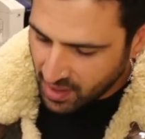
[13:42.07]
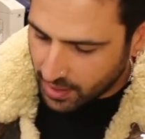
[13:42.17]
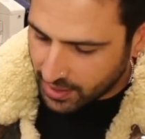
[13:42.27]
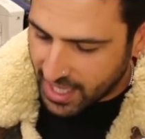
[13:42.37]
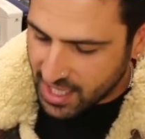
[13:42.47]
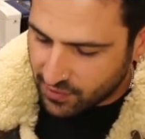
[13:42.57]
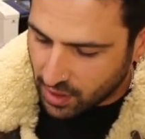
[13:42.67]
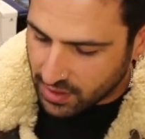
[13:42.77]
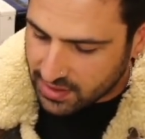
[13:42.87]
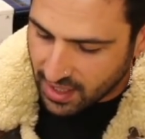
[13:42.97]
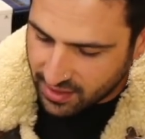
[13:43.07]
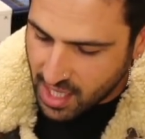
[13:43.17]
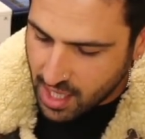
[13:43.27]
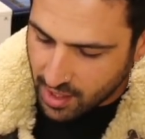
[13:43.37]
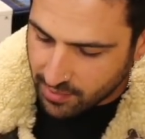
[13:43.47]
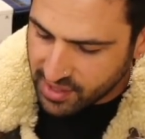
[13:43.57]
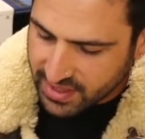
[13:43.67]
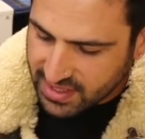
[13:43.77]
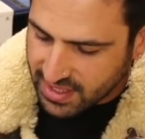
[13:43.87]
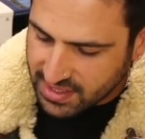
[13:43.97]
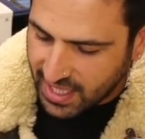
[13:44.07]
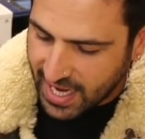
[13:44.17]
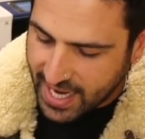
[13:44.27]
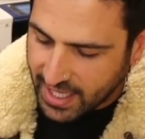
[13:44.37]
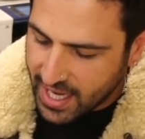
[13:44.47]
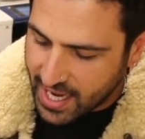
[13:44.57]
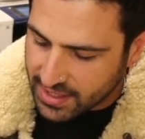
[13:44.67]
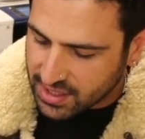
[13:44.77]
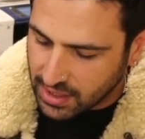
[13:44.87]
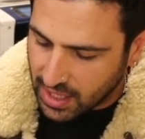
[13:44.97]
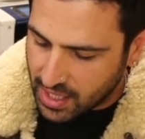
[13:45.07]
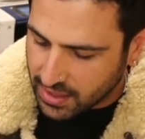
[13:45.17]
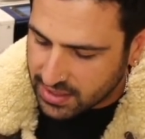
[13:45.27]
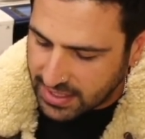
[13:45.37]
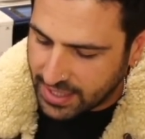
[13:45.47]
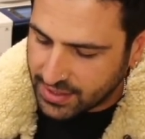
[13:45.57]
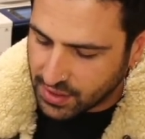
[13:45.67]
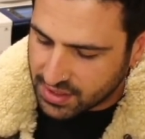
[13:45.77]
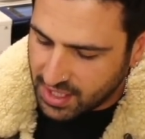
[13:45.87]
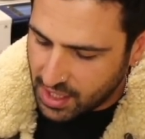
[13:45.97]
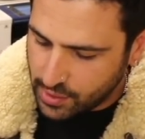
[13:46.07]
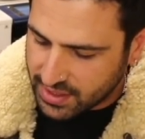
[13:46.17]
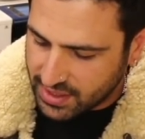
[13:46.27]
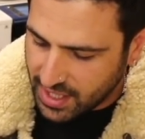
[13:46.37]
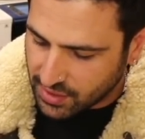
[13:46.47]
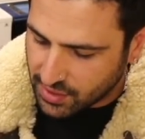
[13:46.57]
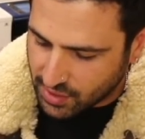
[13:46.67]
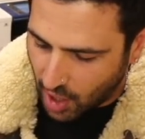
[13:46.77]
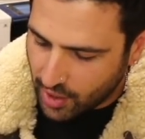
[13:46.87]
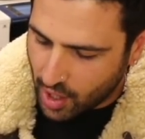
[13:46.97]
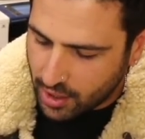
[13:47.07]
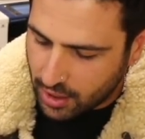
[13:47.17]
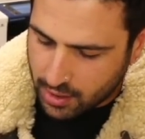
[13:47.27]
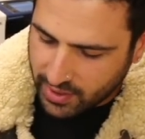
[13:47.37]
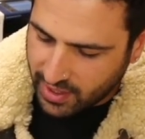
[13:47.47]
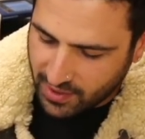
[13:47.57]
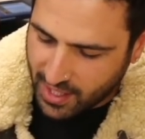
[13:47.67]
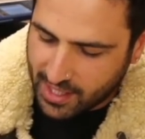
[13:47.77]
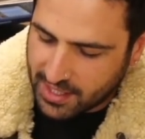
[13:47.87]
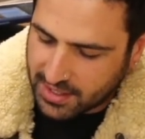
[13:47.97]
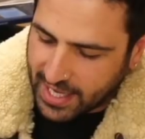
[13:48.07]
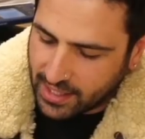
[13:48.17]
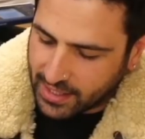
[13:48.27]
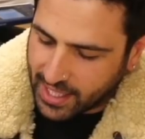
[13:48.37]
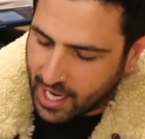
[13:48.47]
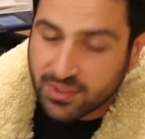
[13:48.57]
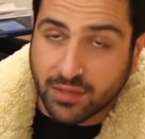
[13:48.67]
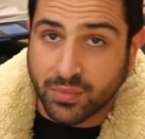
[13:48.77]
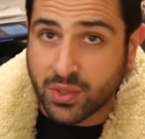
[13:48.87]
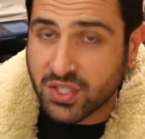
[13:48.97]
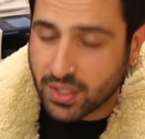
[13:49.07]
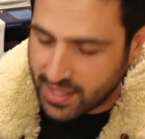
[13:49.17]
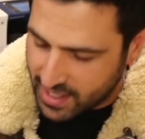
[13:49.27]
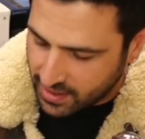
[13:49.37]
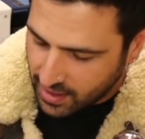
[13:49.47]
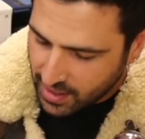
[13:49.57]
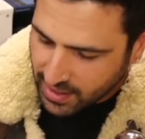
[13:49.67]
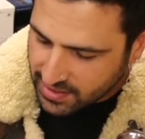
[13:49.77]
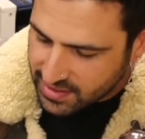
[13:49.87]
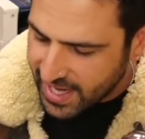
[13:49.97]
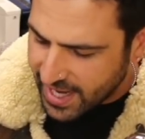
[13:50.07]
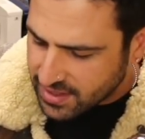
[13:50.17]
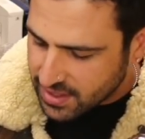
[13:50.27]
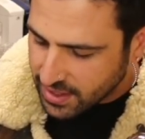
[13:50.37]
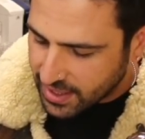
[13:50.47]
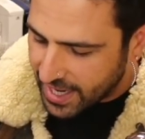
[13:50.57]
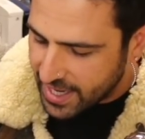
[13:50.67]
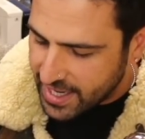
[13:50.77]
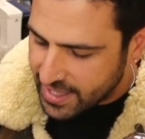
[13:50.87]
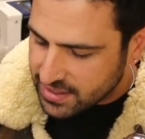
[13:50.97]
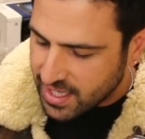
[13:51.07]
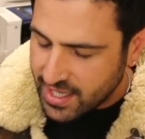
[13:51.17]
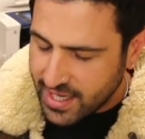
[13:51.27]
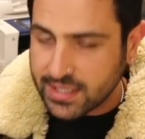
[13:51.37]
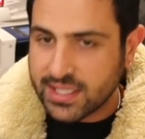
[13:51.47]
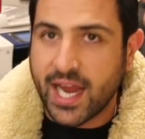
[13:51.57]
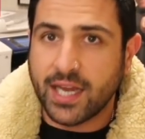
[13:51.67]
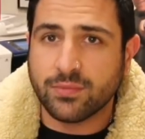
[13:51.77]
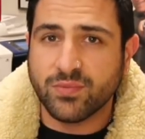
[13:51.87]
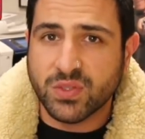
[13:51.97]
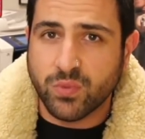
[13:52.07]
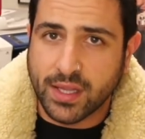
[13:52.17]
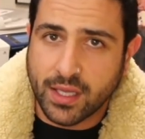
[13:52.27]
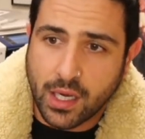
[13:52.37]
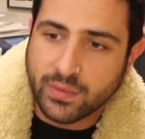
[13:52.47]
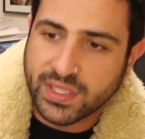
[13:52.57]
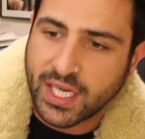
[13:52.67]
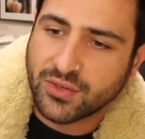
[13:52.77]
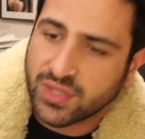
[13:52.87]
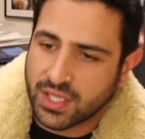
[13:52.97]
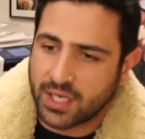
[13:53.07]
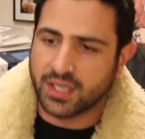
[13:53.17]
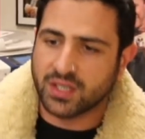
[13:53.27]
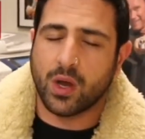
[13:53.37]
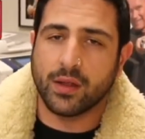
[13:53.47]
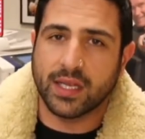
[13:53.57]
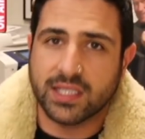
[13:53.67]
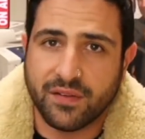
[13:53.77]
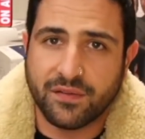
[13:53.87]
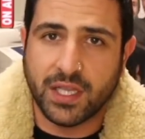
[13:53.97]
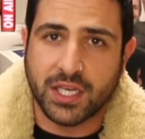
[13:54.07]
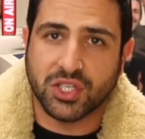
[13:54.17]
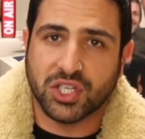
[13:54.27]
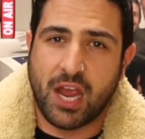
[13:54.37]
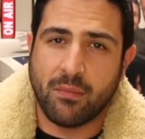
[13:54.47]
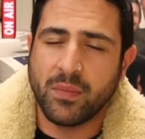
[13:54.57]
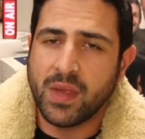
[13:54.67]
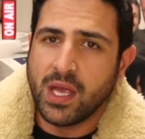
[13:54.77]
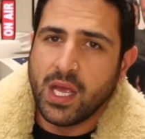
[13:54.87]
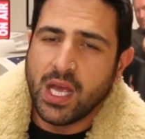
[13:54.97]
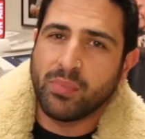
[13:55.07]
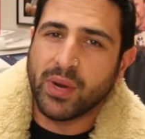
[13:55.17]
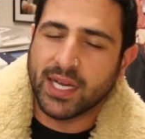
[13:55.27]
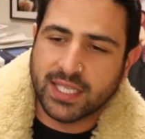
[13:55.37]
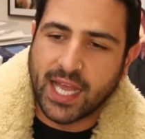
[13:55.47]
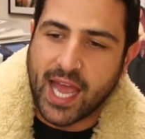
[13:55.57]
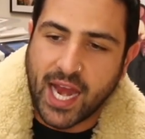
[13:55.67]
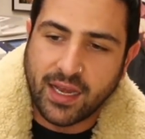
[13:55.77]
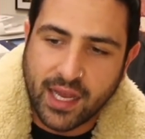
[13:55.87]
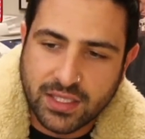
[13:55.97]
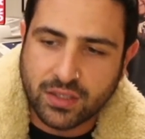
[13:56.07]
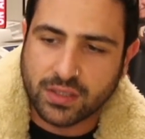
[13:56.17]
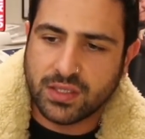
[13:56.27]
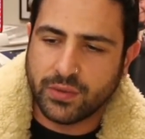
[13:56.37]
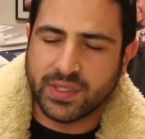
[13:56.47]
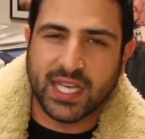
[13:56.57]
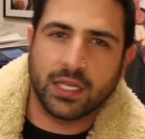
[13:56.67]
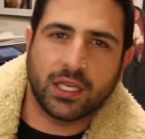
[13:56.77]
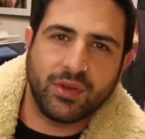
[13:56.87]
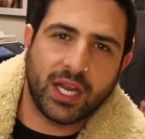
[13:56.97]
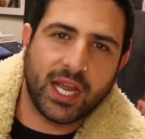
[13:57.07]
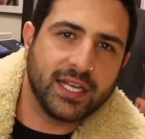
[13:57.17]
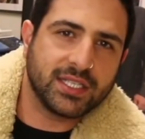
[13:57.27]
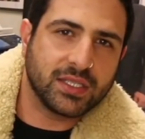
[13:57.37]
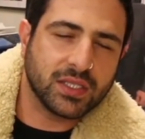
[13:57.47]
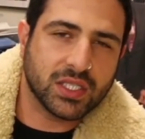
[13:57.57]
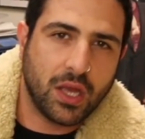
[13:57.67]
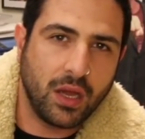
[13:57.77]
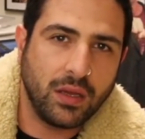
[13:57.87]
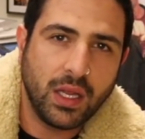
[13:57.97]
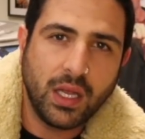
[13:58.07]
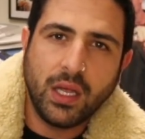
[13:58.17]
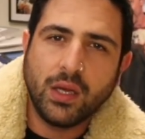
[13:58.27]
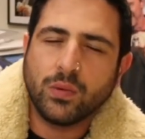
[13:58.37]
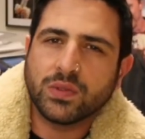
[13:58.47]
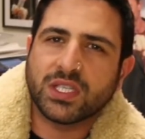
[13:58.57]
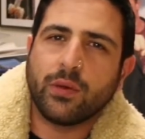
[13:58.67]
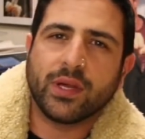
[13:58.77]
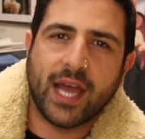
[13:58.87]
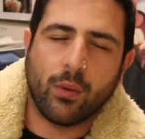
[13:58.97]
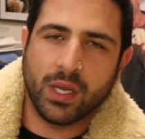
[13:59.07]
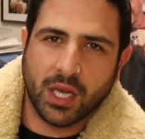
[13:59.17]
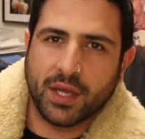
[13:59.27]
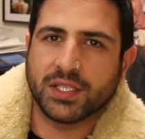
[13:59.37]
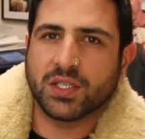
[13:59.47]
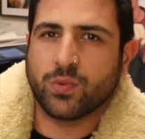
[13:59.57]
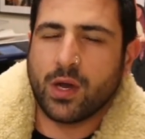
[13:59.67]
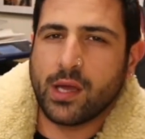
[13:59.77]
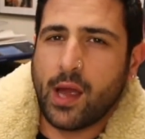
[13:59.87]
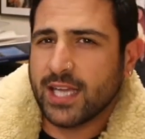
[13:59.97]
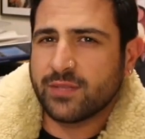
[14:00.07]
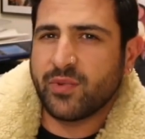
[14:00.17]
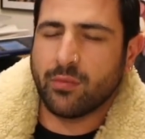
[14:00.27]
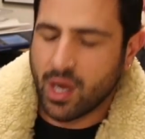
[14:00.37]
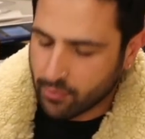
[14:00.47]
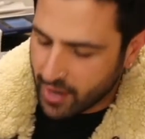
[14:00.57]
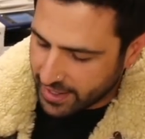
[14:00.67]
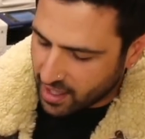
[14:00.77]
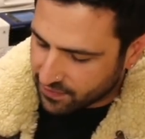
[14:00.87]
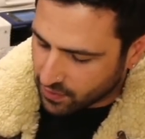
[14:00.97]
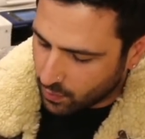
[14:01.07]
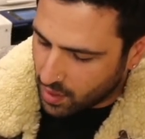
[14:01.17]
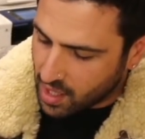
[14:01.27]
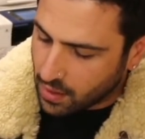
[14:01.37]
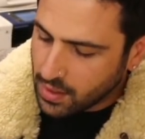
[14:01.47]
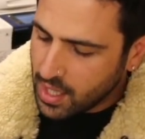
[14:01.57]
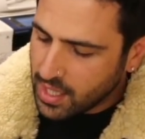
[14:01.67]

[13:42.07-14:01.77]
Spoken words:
Okay, you've got Ethereum, USDC, ADA, Solana, Santos, TUSD, Dodo. Don't know what even that is. Gala Games, I'm bullish on that. Dent, KSC. Now, Dent was one that I was interested in as well. That's definitely a gem. But again, it's got to do with telecommunications. So we'll see where that one goes as well. That has been on my radar for a while.